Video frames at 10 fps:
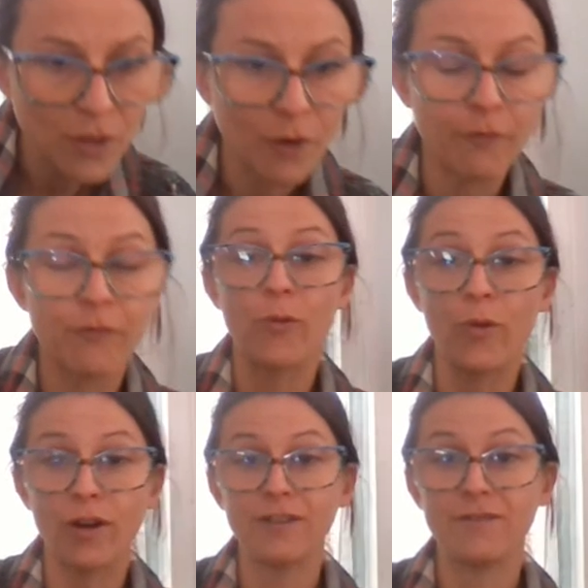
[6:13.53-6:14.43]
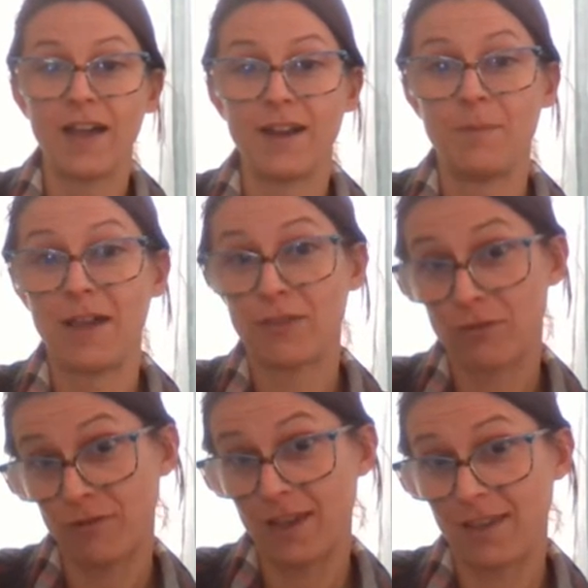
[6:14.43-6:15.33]
So 4 divided by
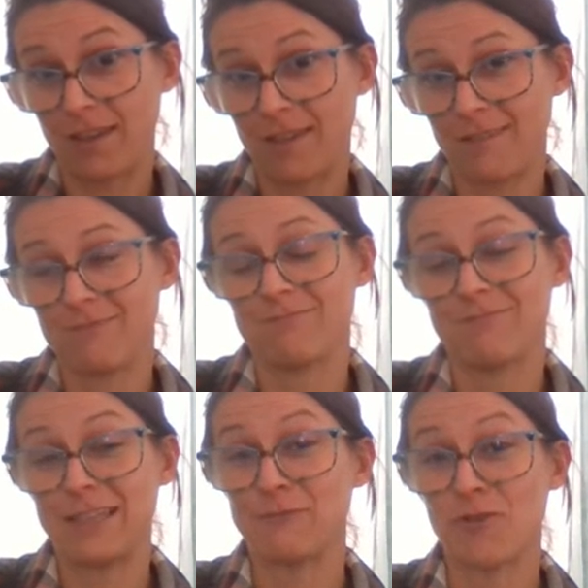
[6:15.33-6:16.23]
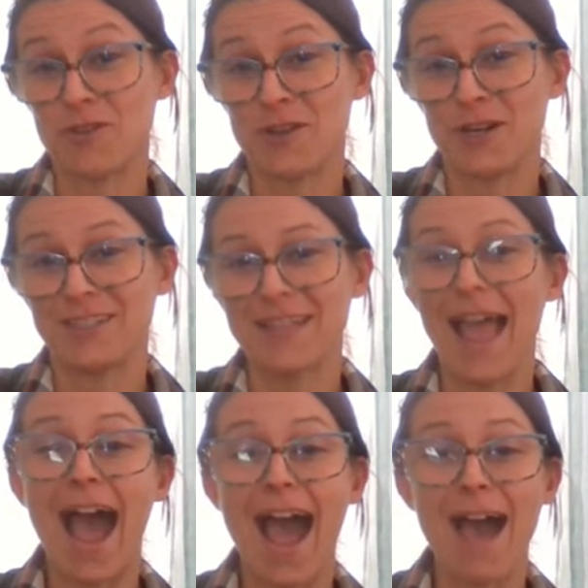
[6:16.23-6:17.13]
3 is 4/3.
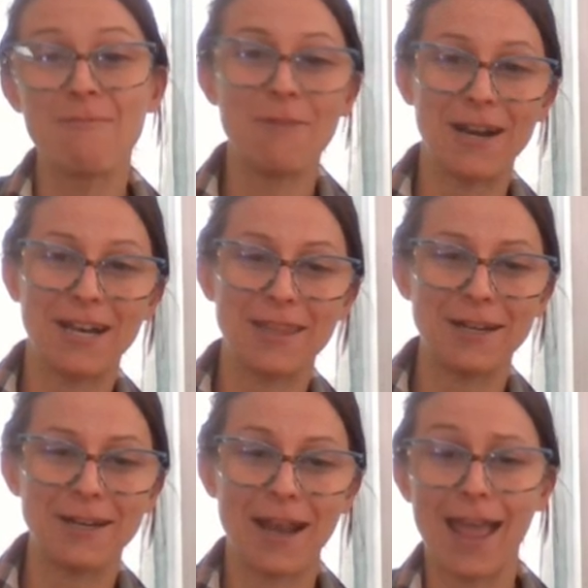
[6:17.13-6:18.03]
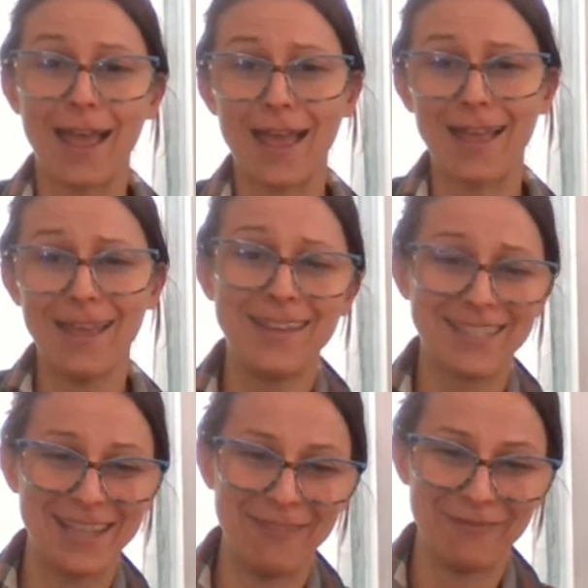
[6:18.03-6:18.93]
1 1/3.
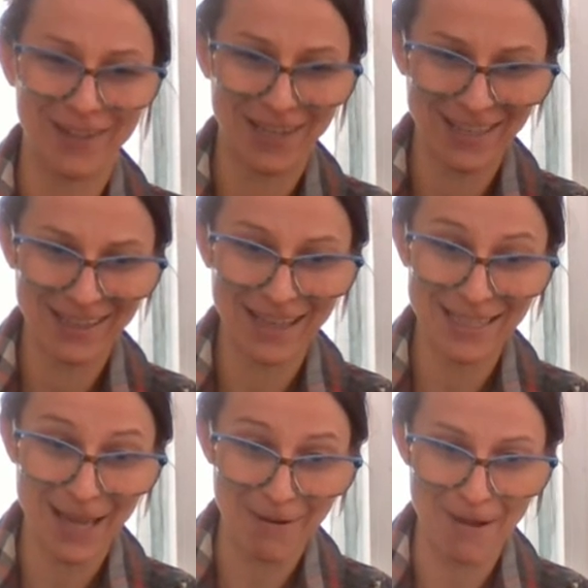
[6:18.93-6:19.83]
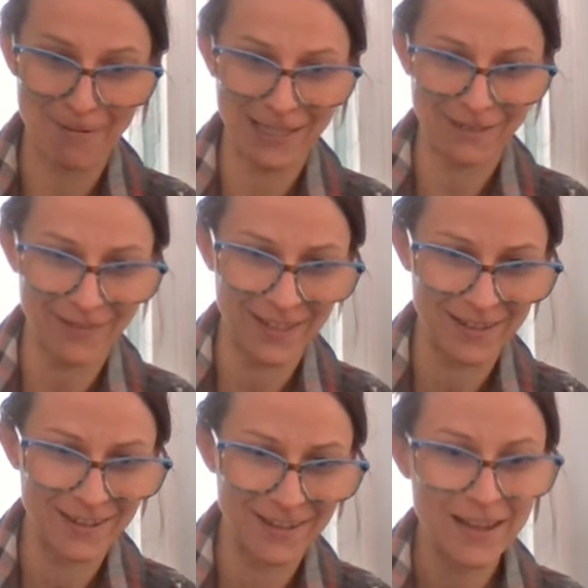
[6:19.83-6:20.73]
Isn't that funny? That's how I would leave it.
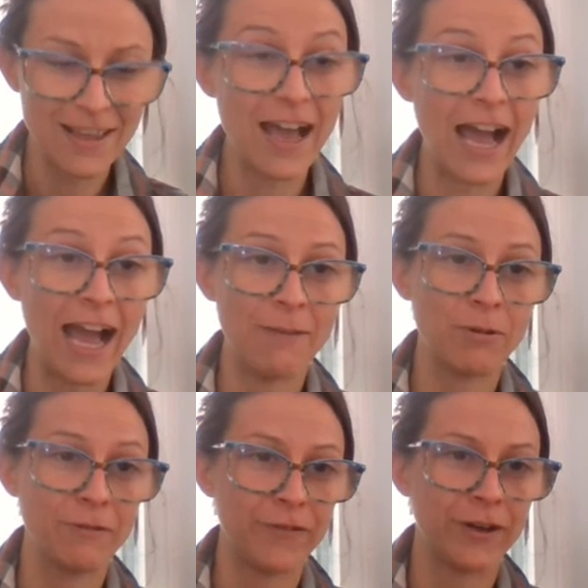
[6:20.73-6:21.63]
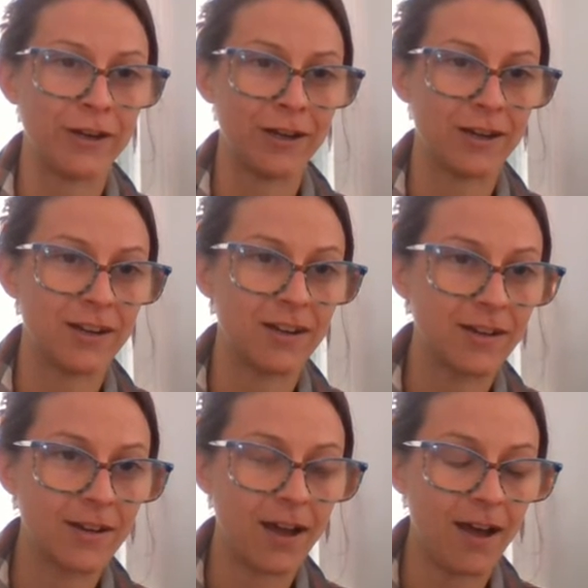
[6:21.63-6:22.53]
I prefer
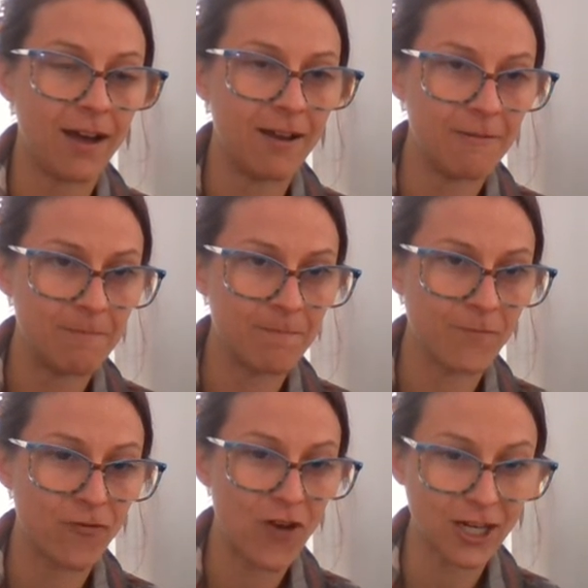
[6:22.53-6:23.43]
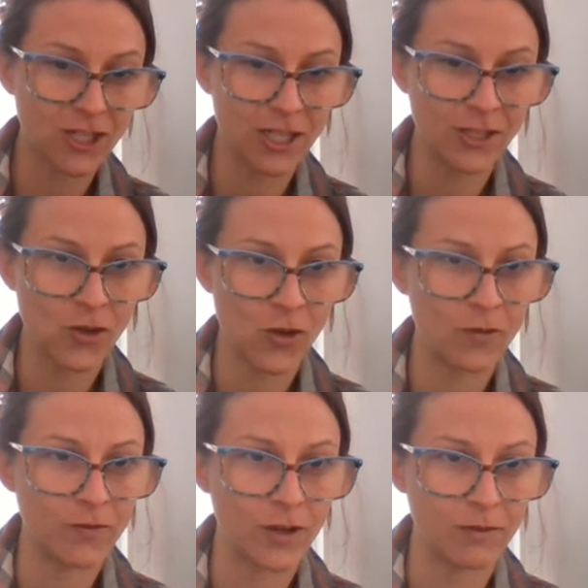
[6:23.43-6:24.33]
fractions
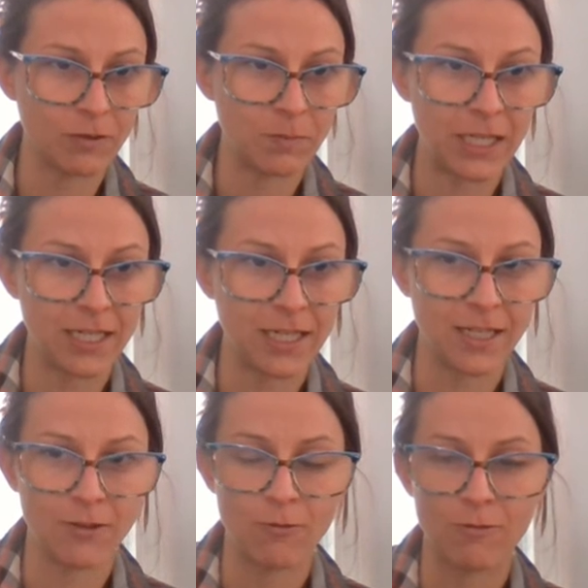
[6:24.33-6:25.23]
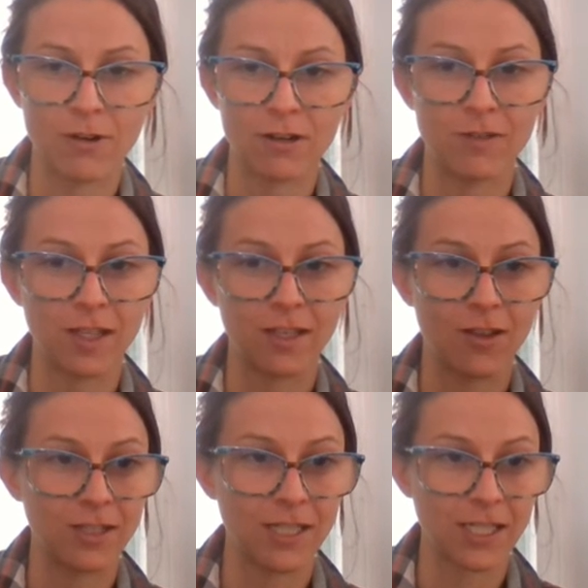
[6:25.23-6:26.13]
over repeating or really
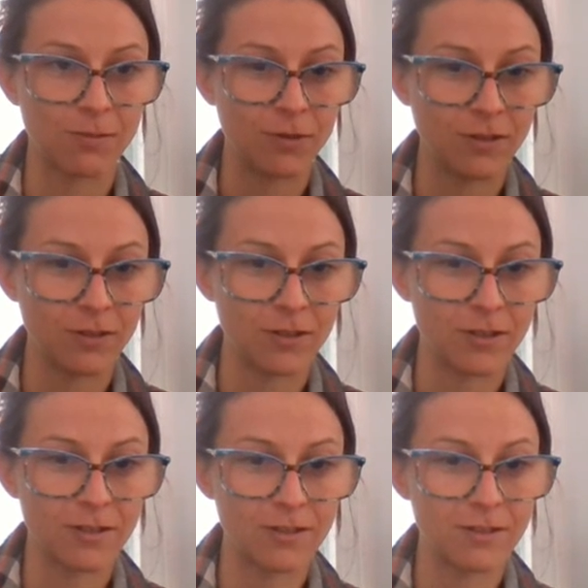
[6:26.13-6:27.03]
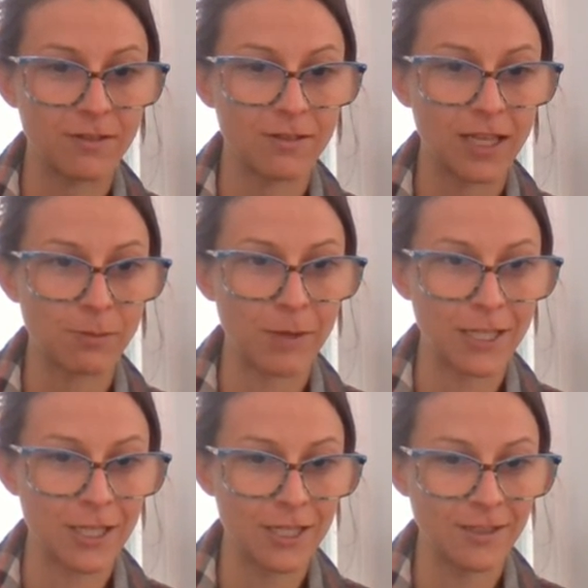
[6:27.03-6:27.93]
long decimal
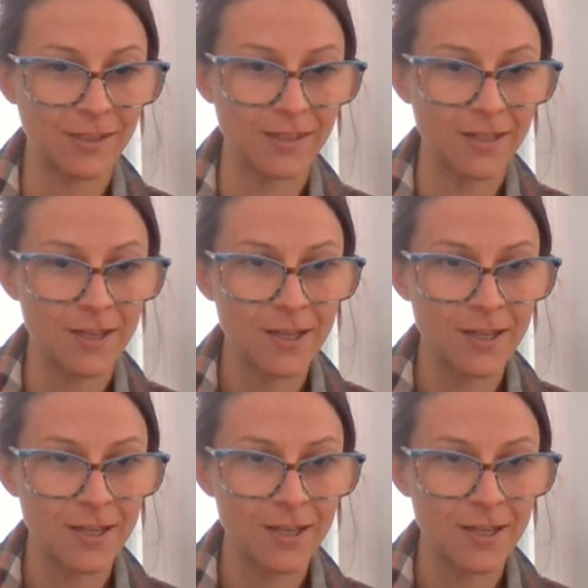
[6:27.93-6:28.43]
expansions.